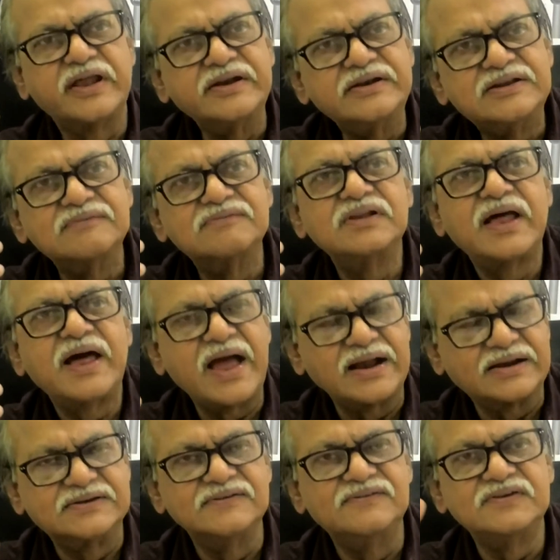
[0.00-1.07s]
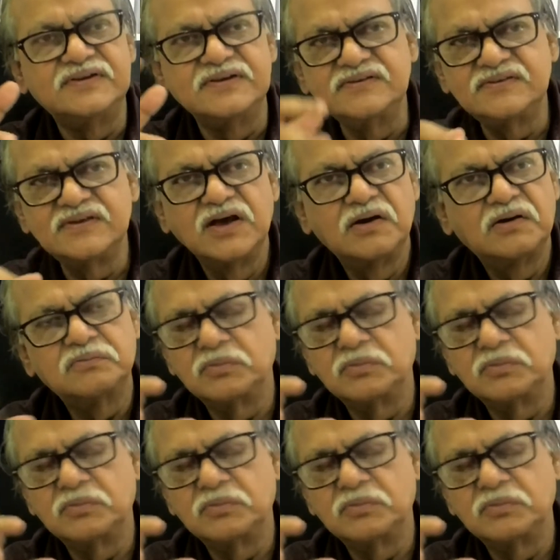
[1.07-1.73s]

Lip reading: charitable activities